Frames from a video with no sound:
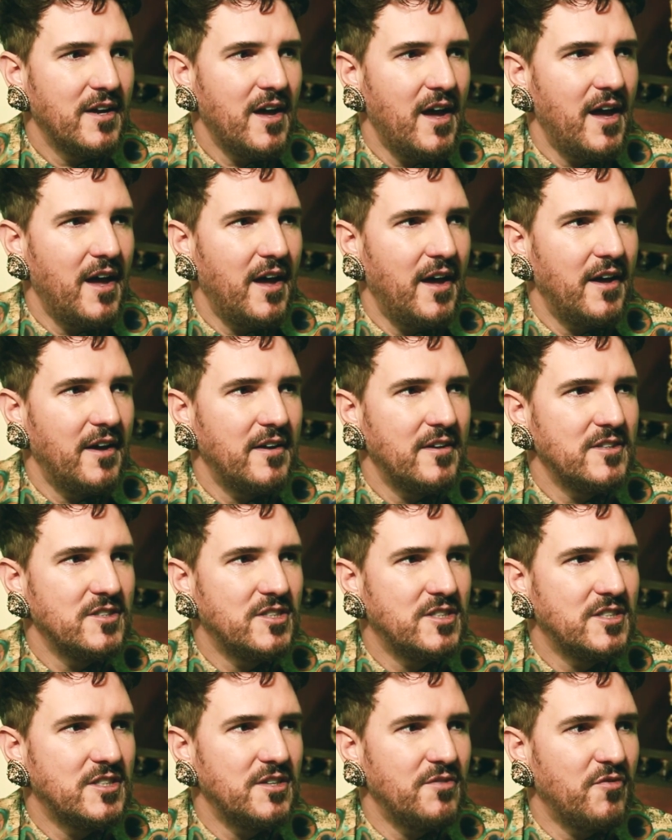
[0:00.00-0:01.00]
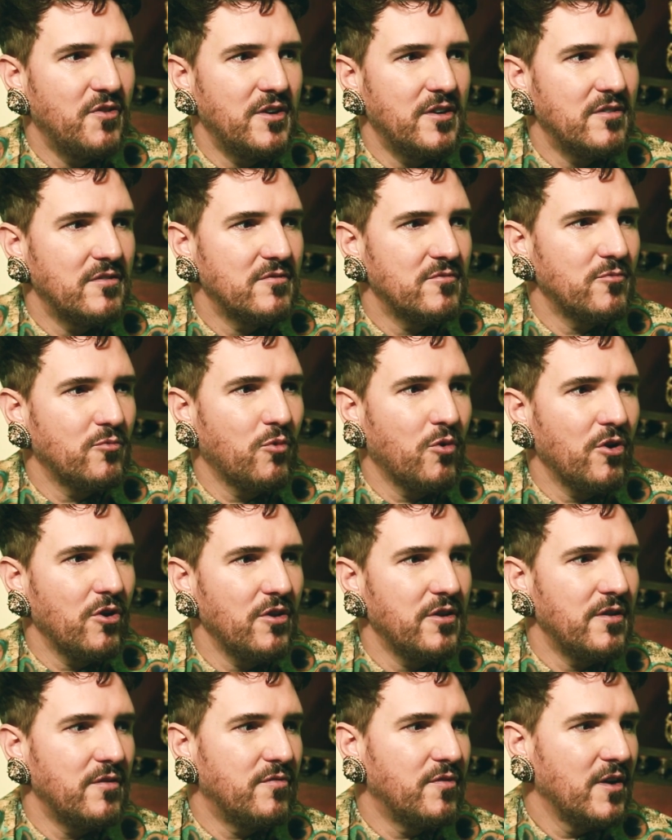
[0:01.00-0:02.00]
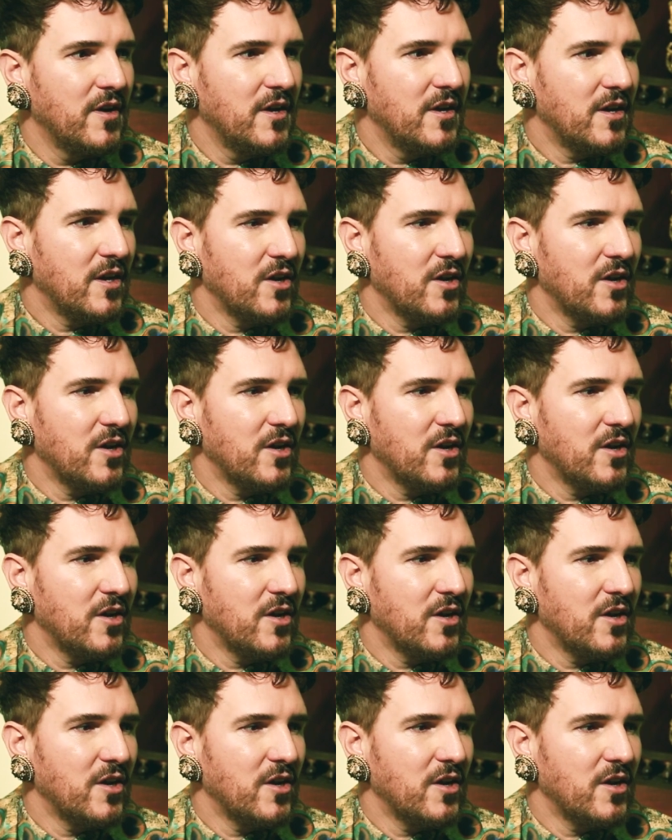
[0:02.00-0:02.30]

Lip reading: a different world of